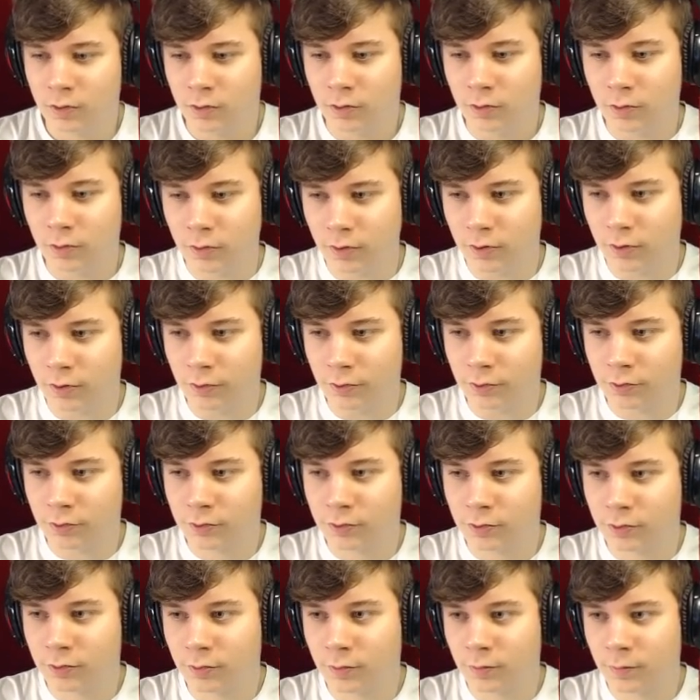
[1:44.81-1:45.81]
who
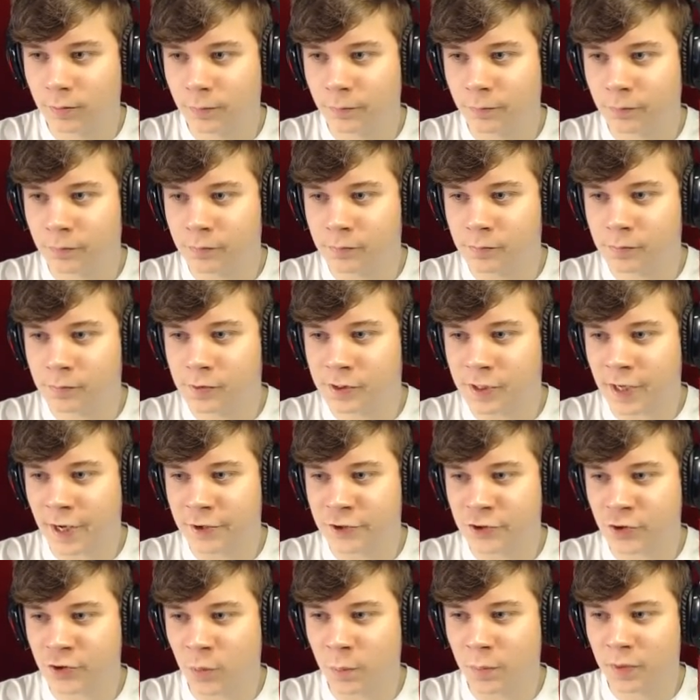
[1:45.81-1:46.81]
knows. Is that a
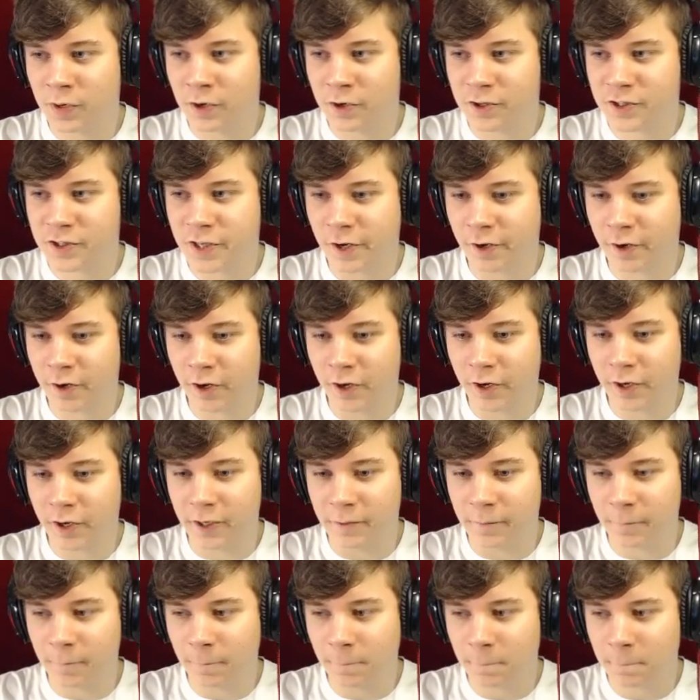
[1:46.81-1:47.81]
zombie or is that a
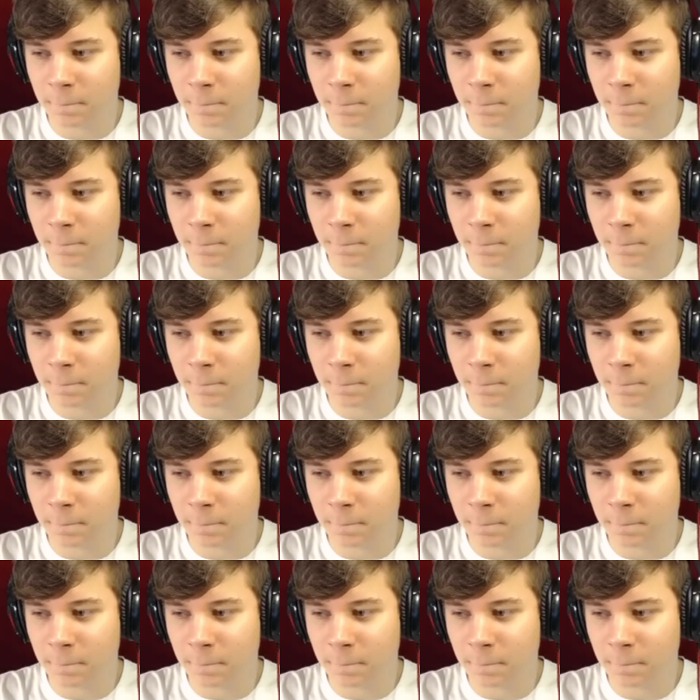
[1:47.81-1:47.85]
guy?